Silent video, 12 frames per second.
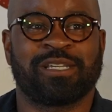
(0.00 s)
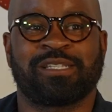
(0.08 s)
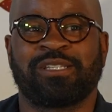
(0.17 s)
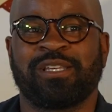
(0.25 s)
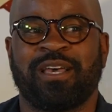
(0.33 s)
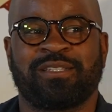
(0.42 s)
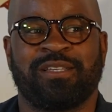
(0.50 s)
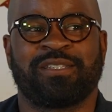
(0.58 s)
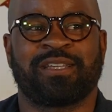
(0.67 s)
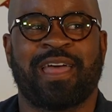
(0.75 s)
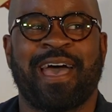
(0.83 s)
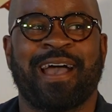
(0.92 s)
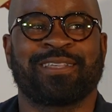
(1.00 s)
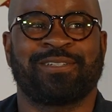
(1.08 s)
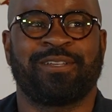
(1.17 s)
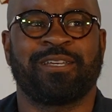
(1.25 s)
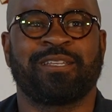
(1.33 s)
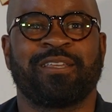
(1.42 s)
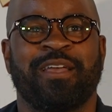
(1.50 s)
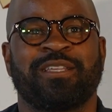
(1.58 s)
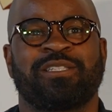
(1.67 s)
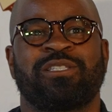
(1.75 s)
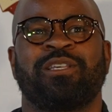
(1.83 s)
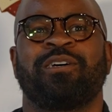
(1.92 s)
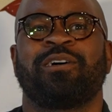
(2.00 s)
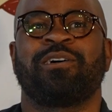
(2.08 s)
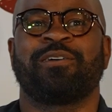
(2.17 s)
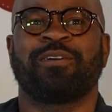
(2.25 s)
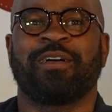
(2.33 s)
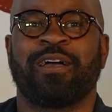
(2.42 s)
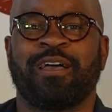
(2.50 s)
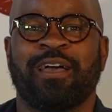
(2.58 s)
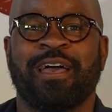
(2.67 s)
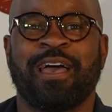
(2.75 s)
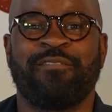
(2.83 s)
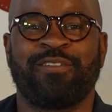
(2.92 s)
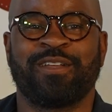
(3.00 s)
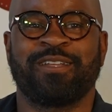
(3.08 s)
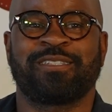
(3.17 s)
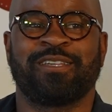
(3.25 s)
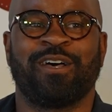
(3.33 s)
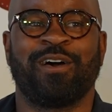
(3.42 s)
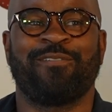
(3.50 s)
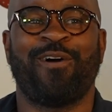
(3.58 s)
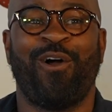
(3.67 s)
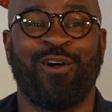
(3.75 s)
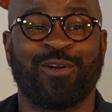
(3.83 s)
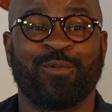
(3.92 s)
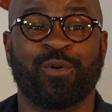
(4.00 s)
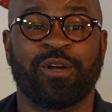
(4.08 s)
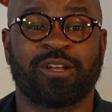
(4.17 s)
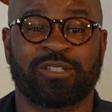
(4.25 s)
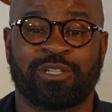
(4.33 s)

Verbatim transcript: success is an accident. It's the evidence of hard work.